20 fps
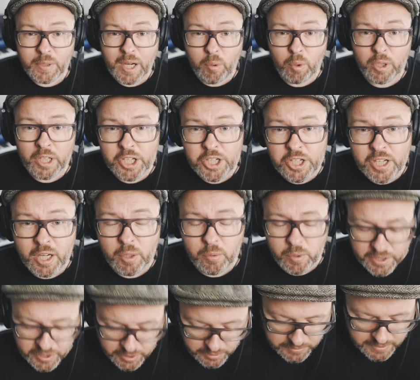what I want to share
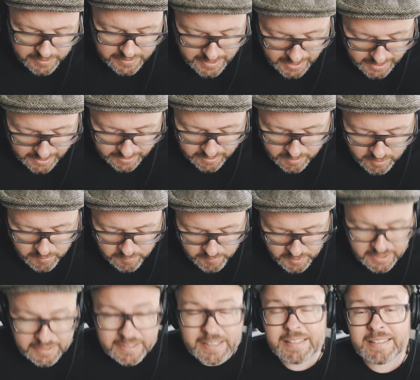with you today.
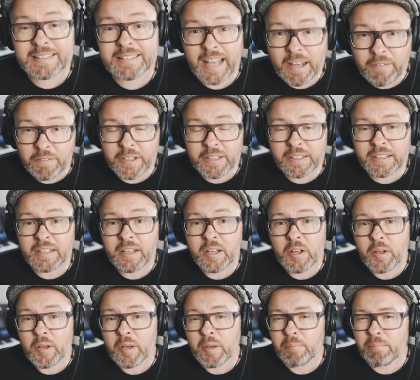The 7
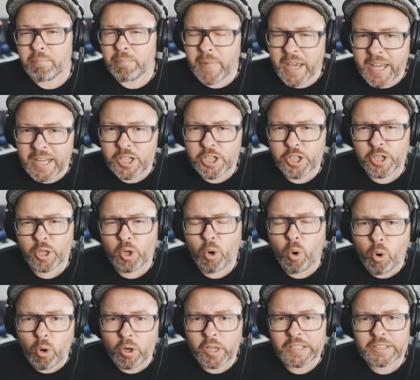major
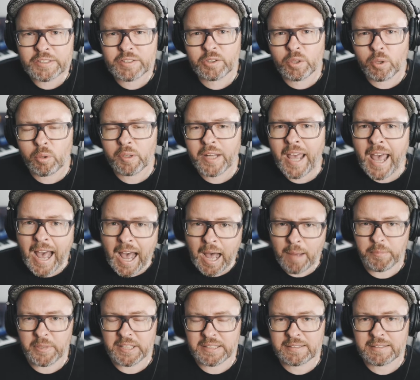cornerstone
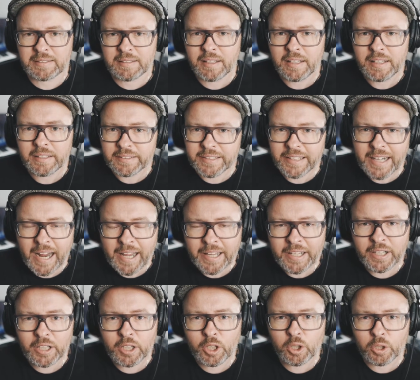habits that I
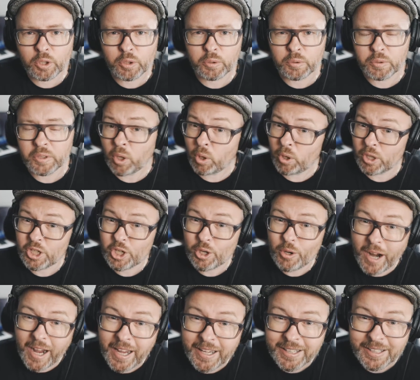include, or
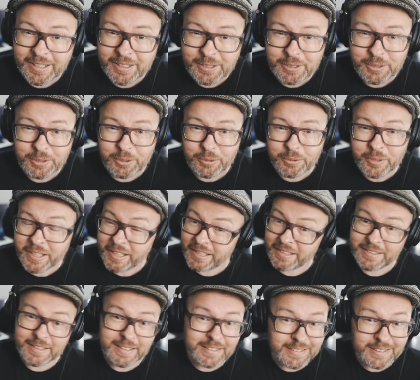try to include, it
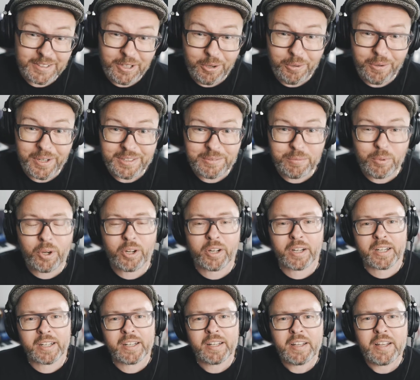doesn't always
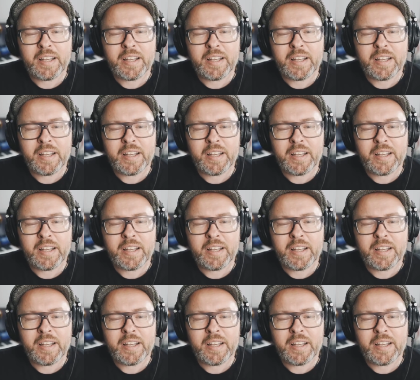work,